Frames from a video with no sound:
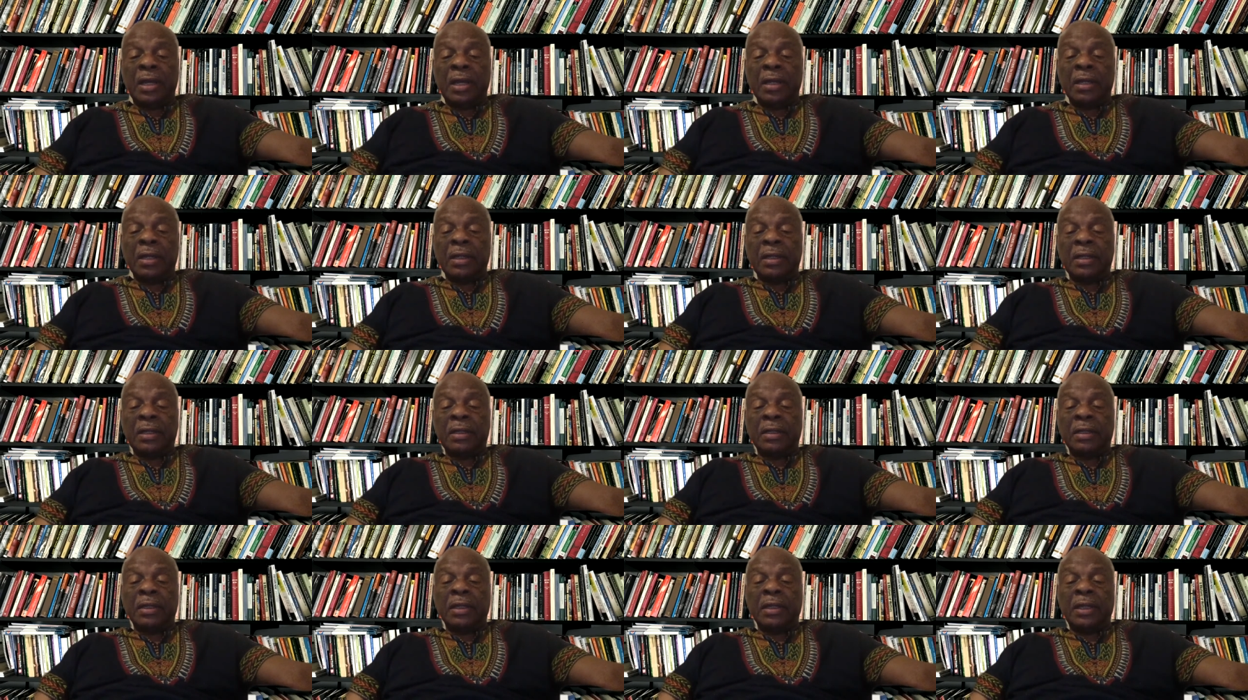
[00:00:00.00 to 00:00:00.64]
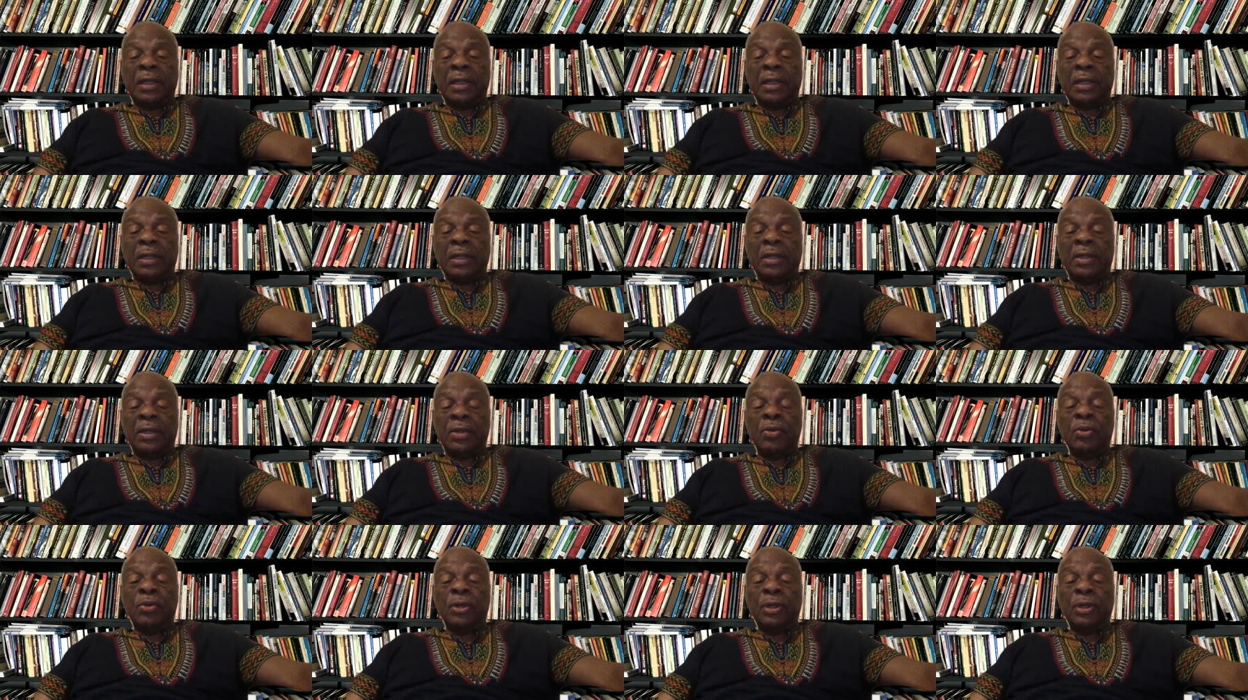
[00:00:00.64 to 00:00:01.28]
the
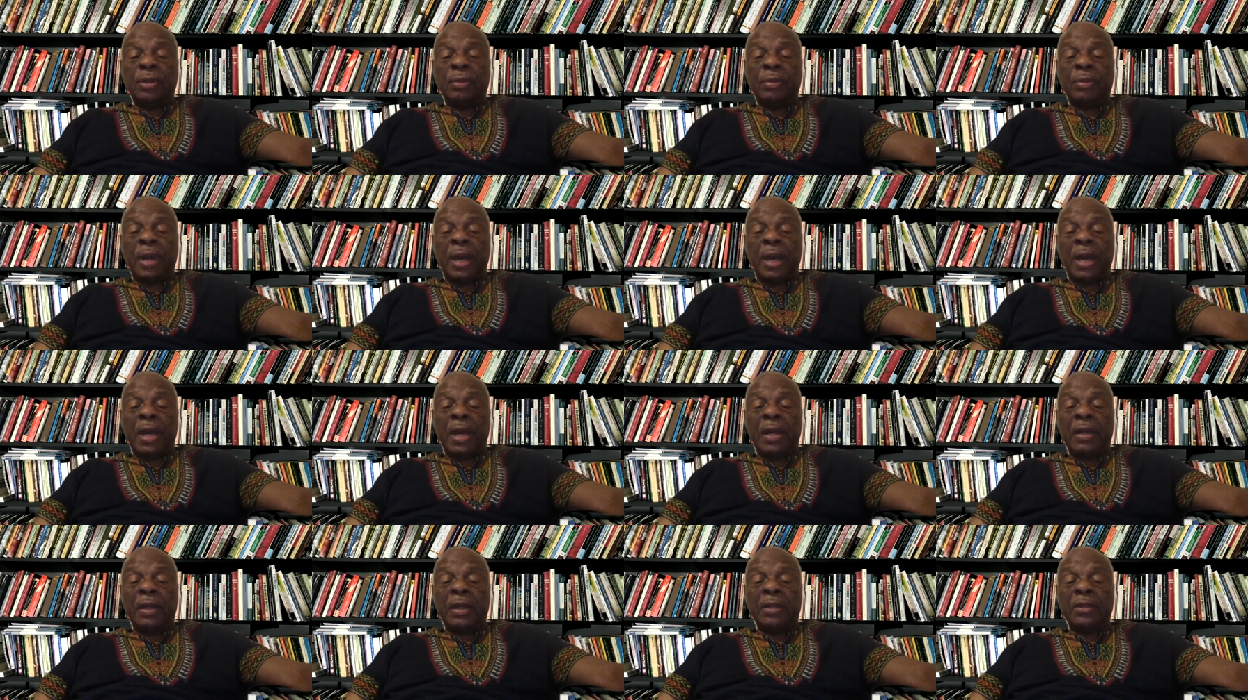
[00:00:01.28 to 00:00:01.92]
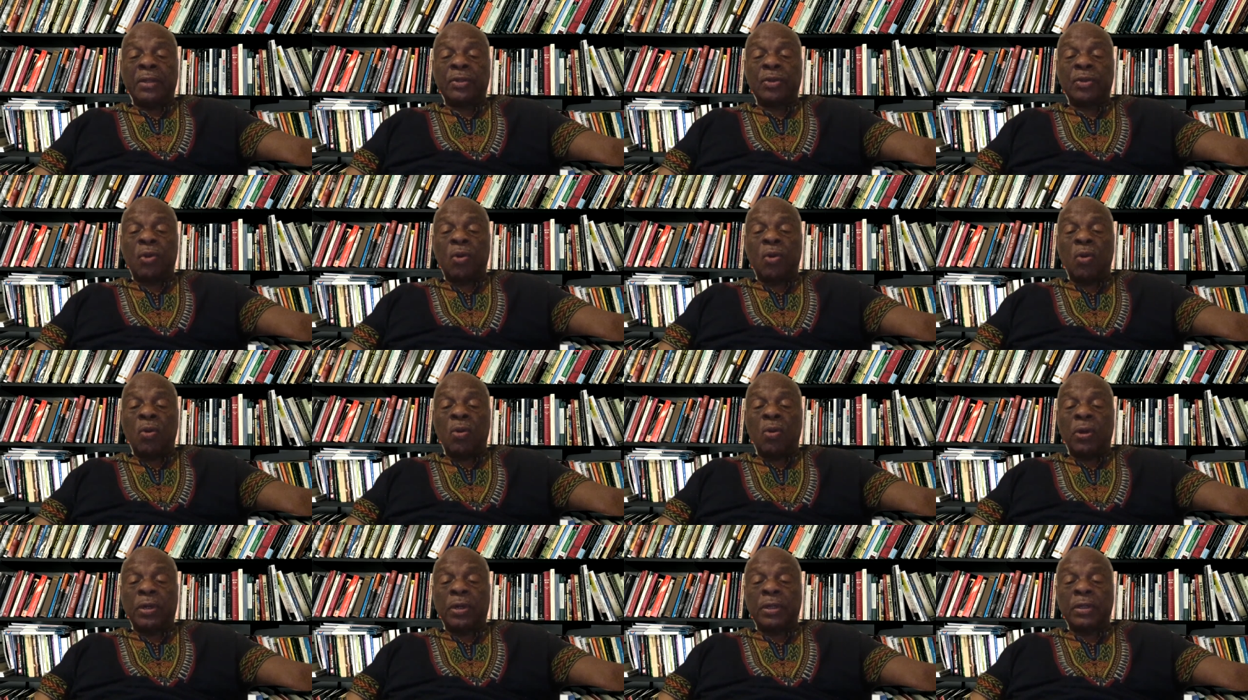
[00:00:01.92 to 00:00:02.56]
Union by its
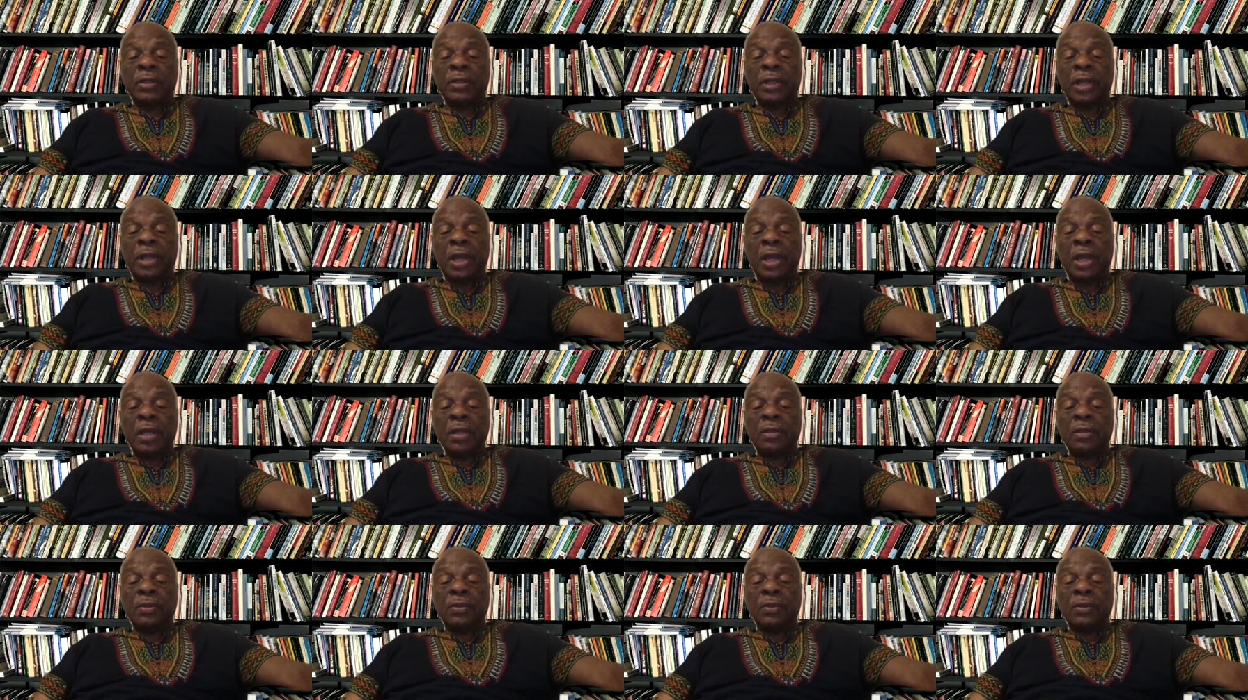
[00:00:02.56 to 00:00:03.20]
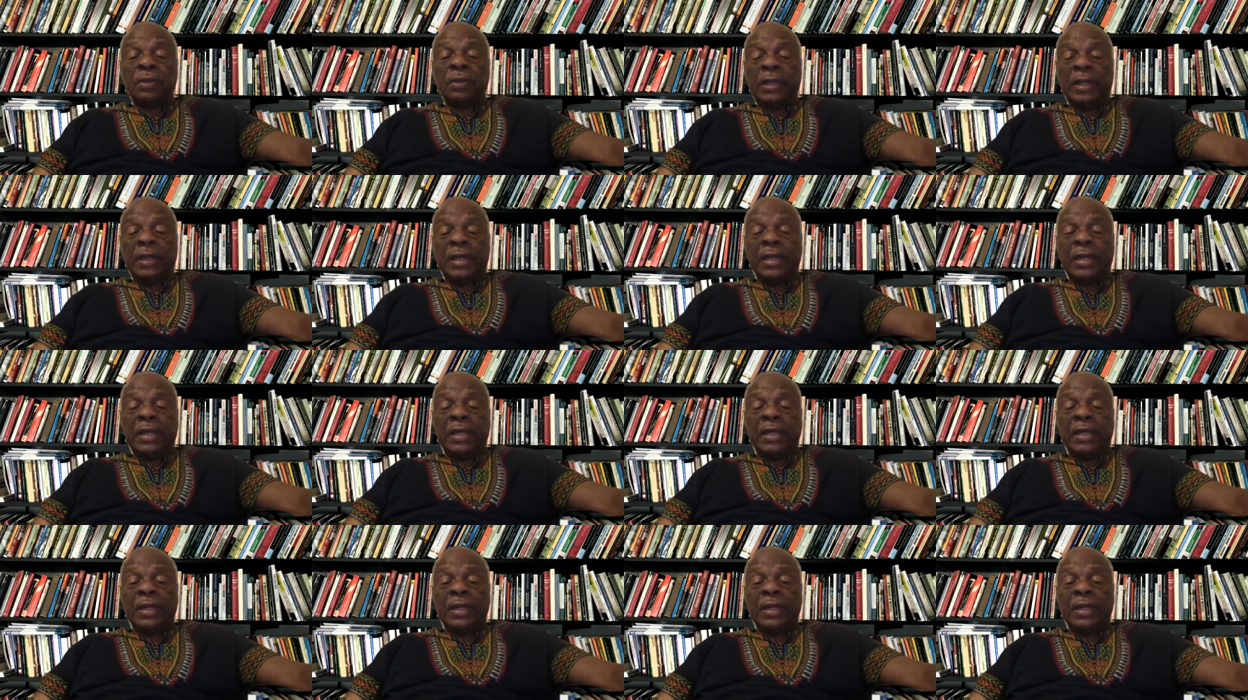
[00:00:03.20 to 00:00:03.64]
horns to lead